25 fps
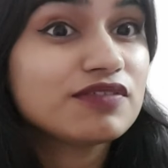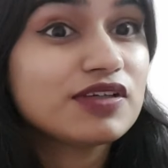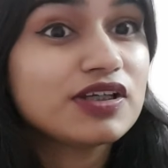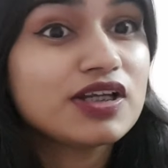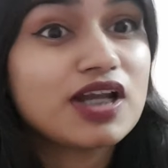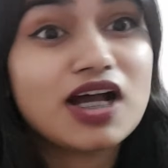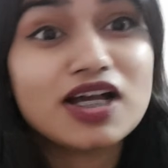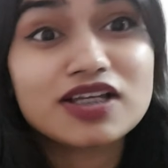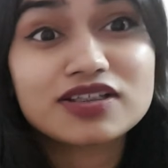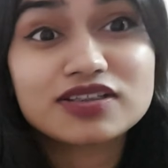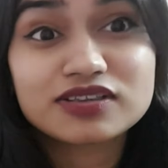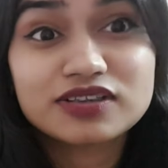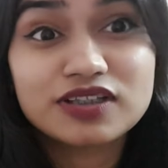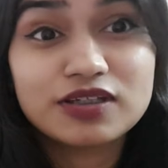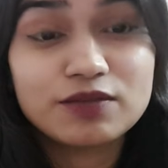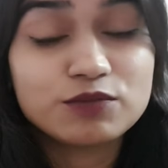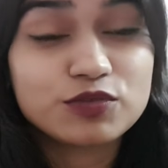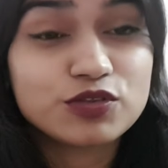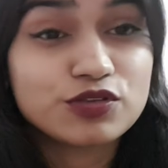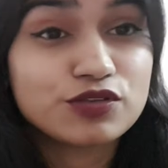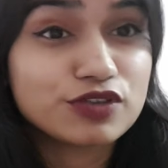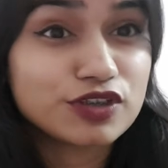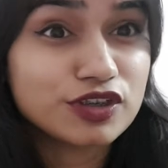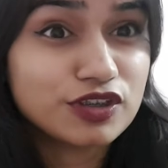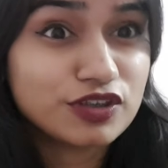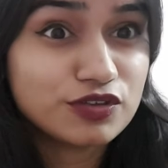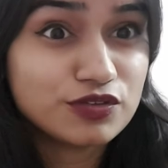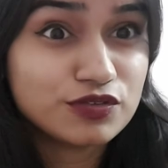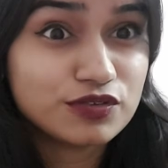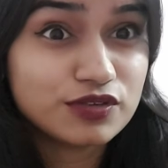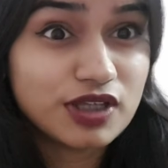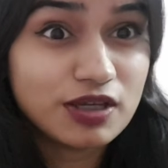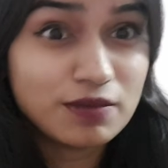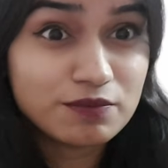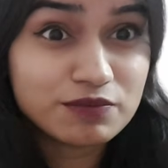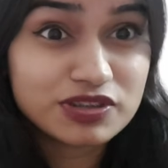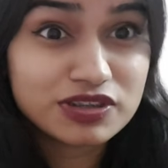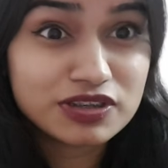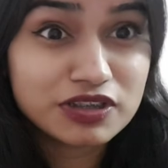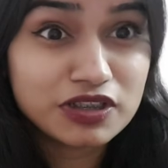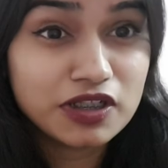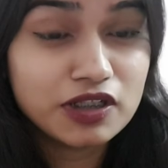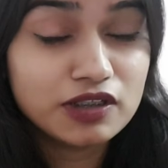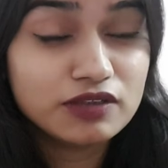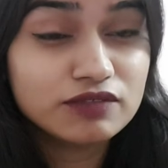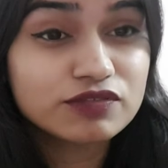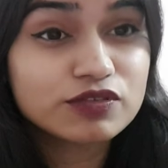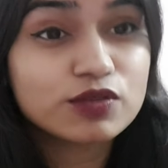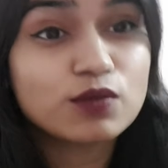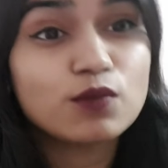and ask them to introduce
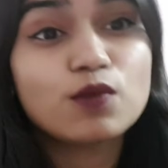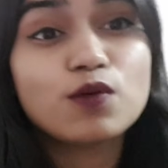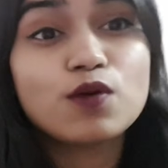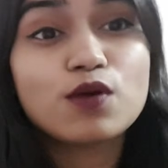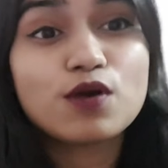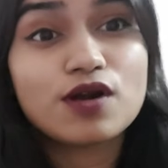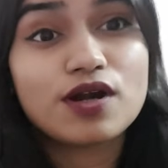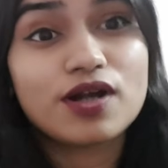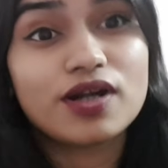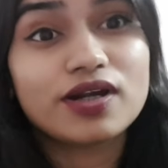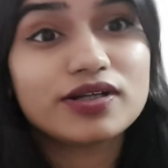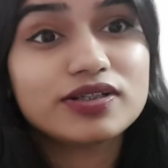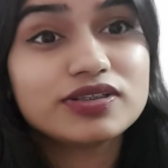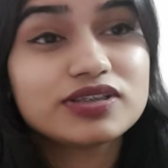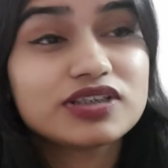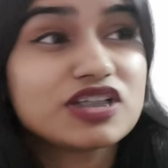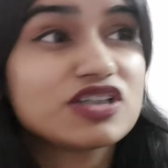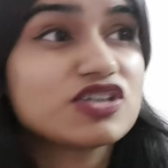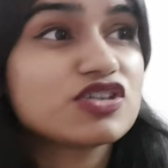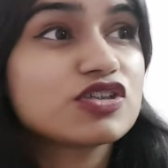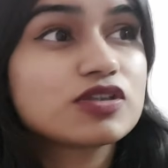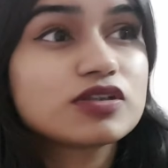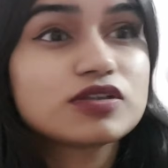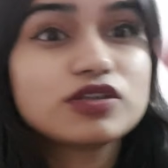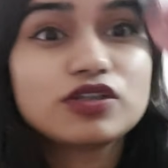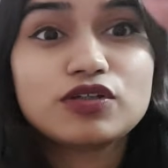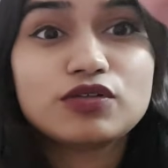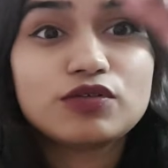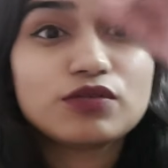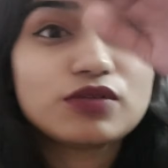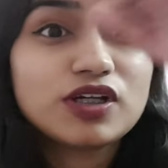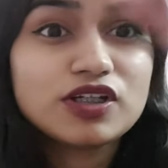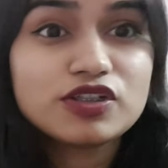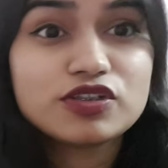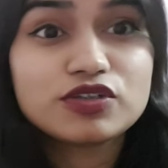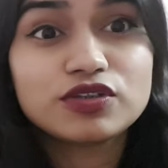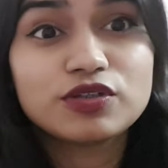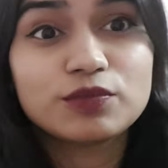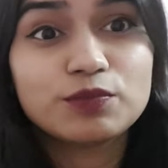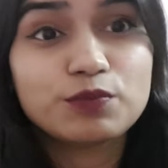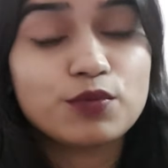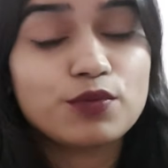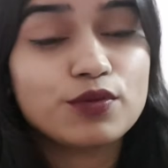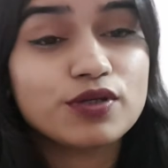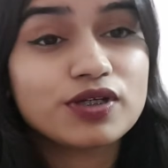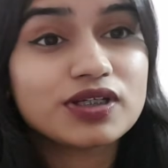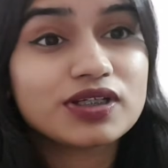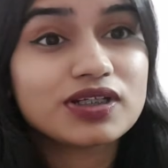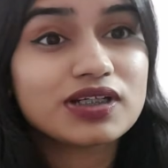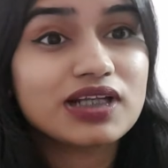themselves, or just, cut to the
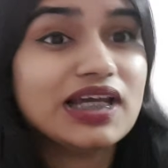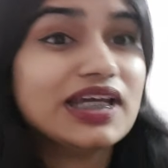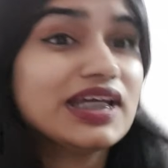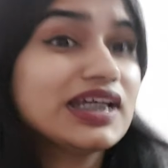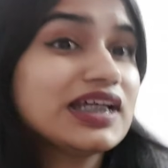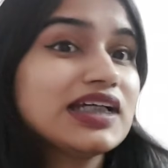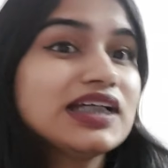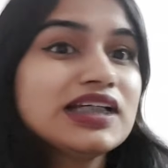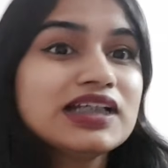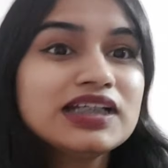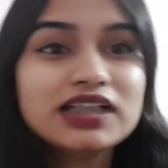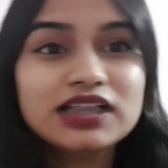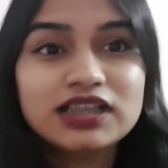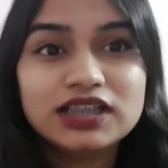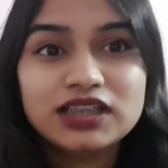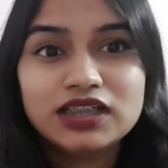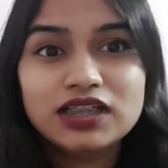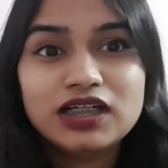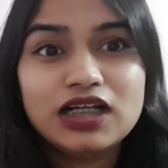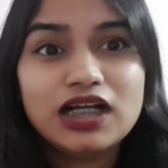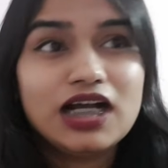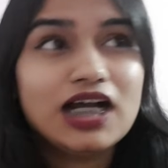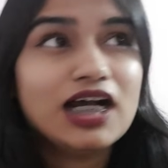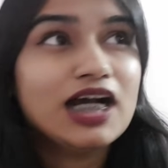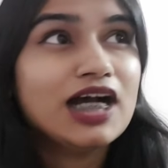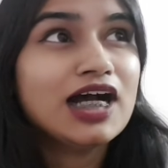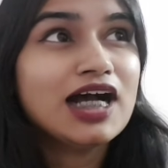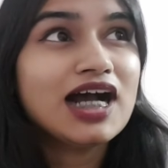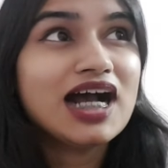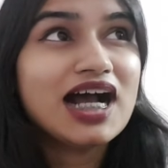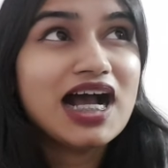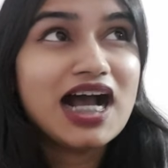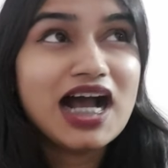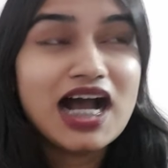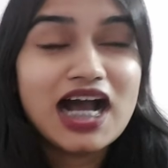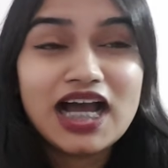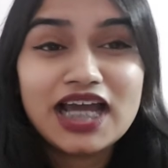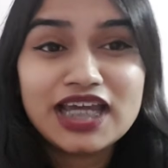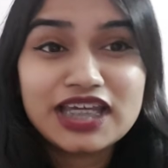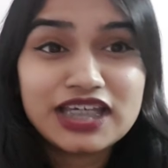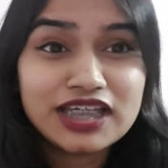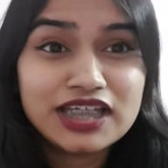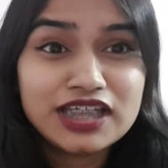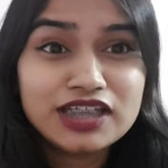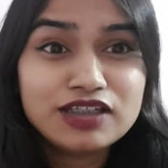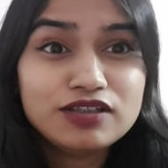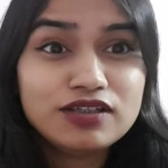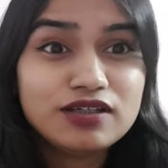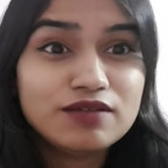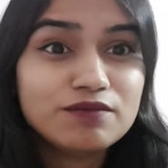point like,
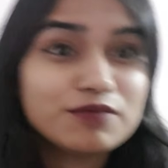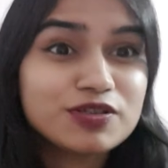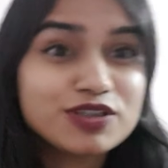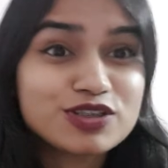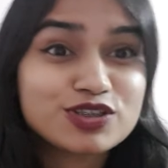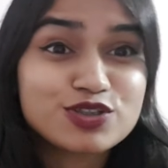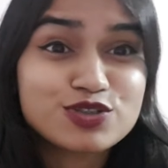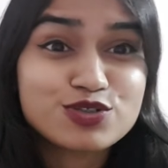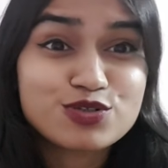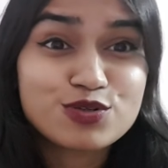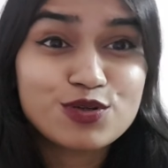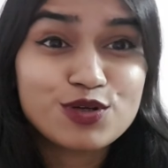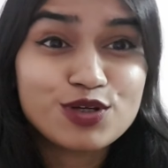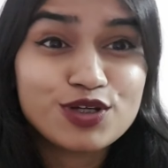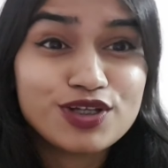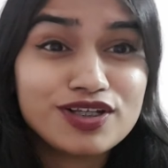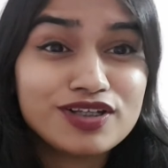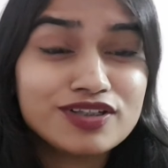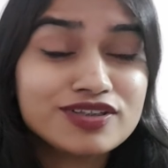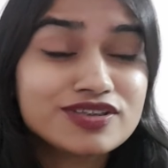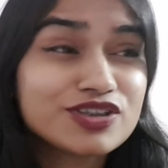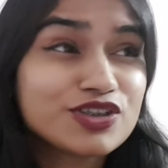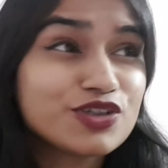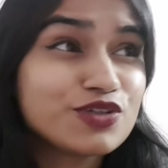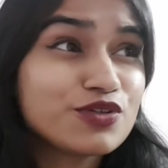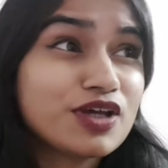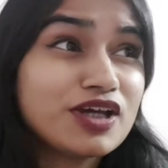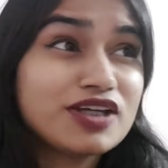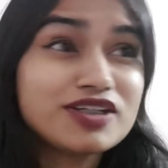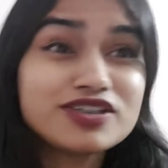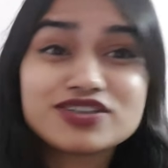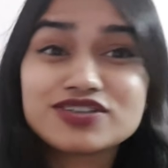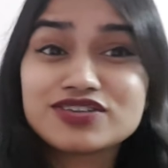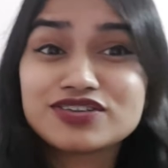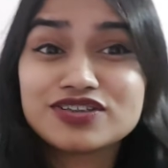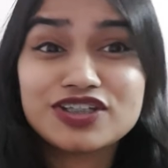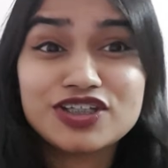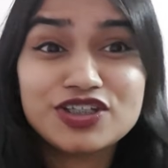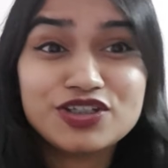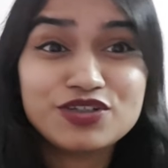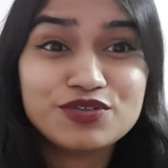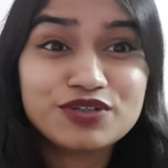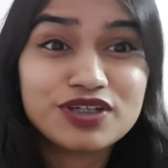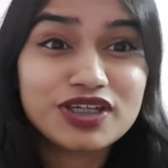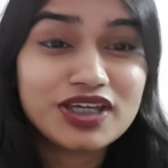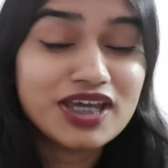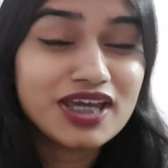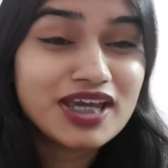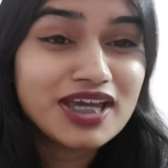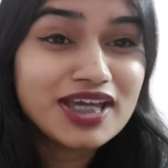hi, Mr. Joel, so nice to see you
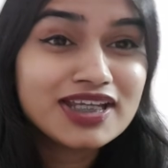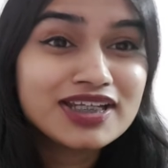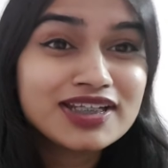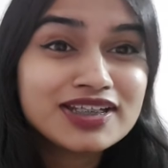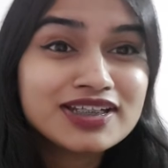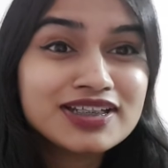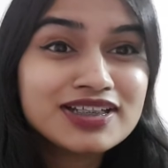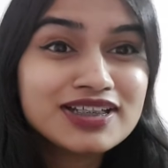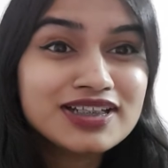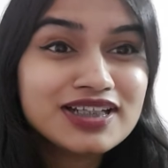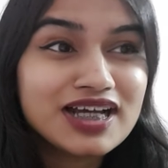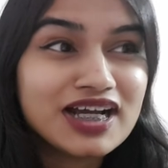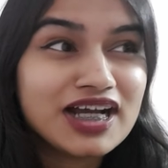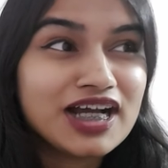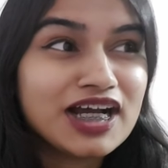again.